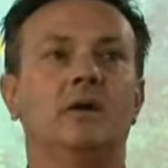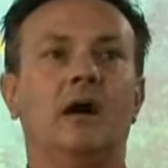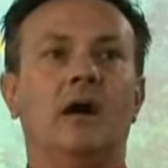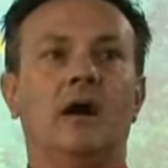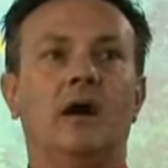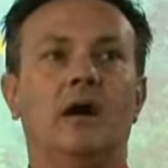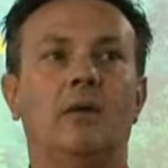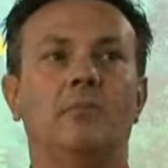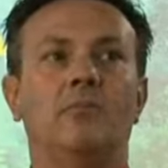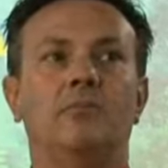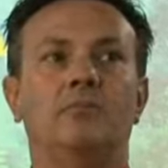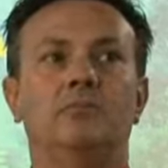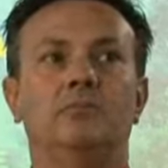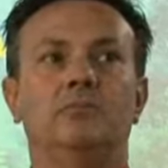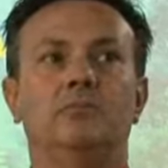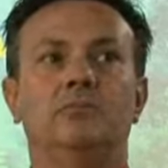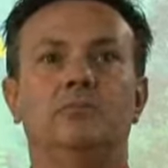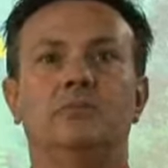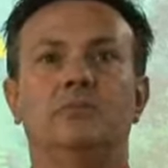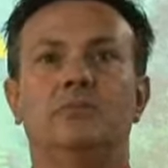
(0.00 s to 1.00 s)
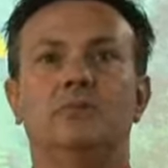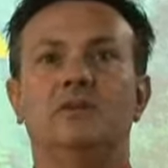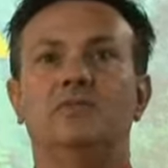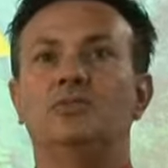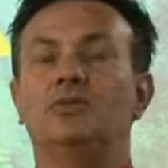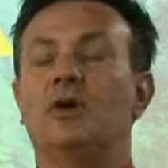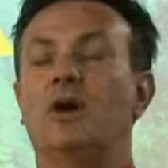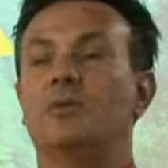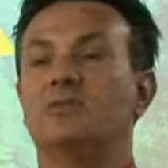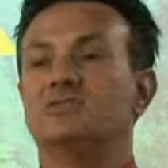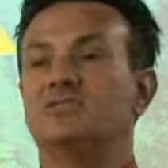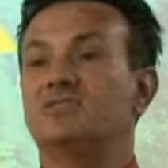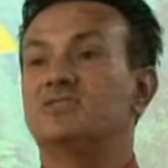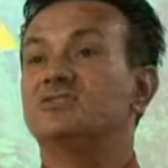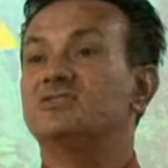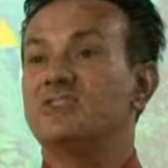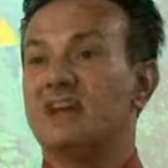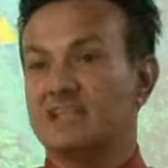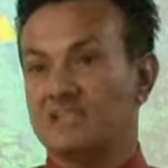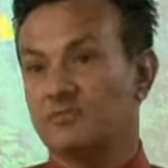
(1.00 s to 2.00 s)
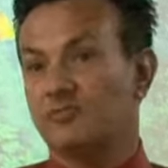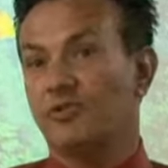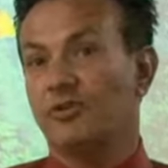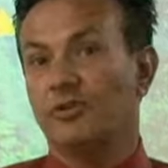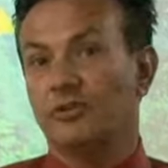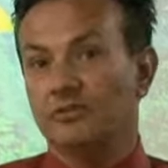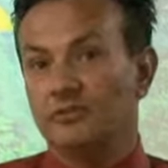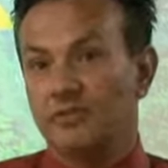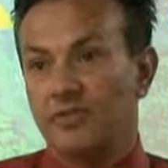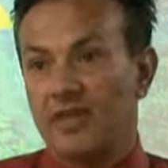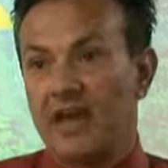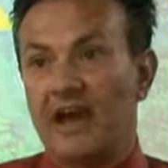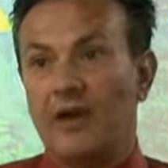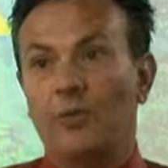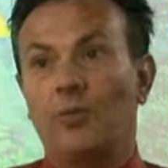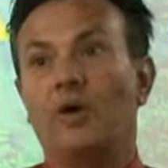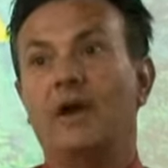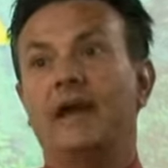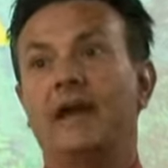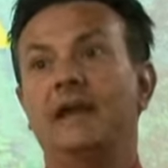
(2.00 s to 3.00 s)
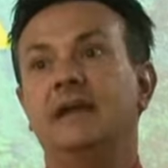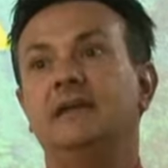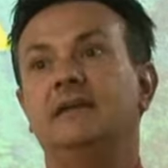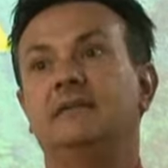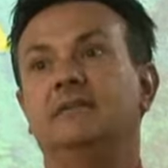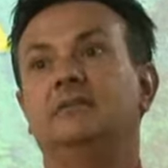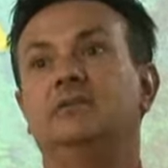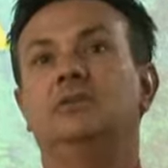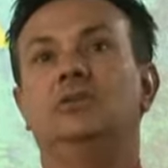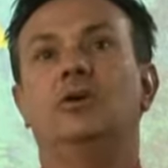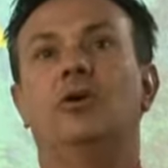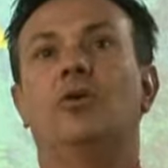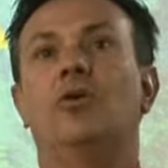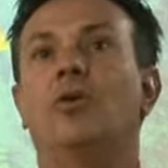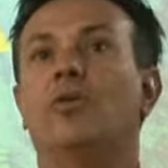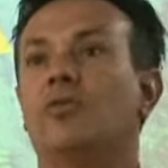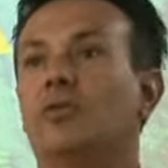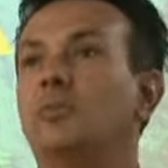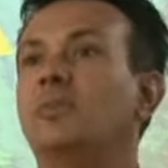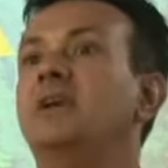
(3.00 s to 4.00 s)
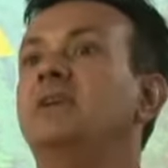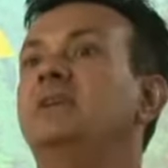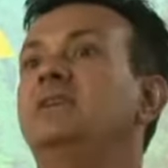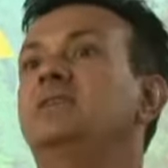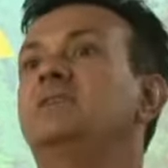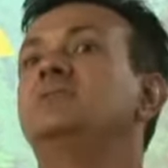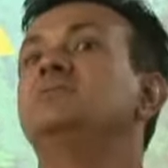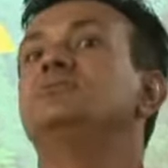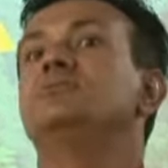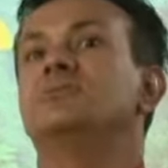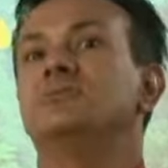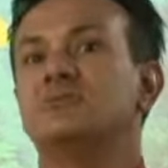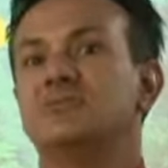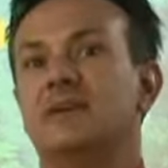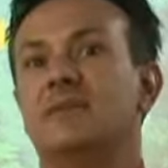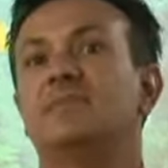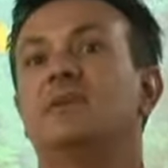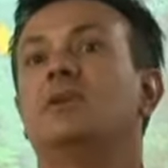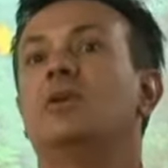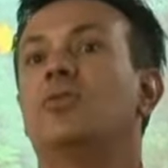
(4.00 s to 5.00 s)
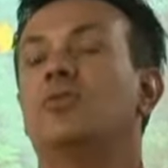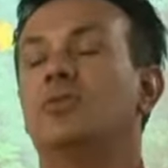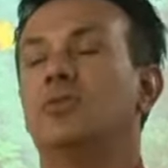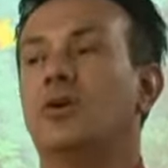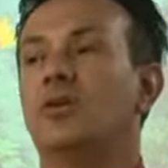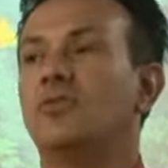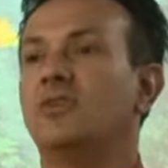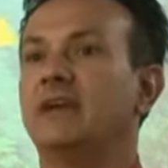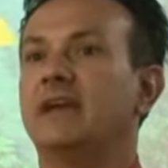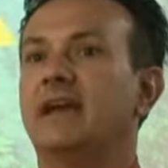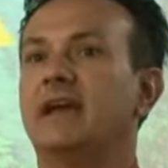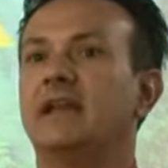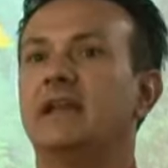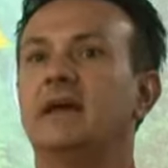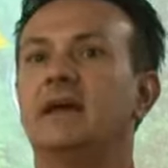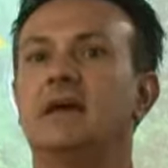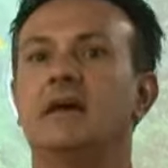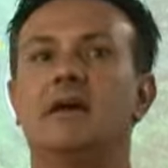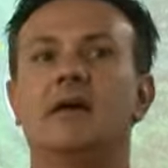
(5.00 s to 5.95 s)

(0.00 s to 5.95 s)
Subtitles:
Even though I was successful that way, over many years doing the same thing over and over again,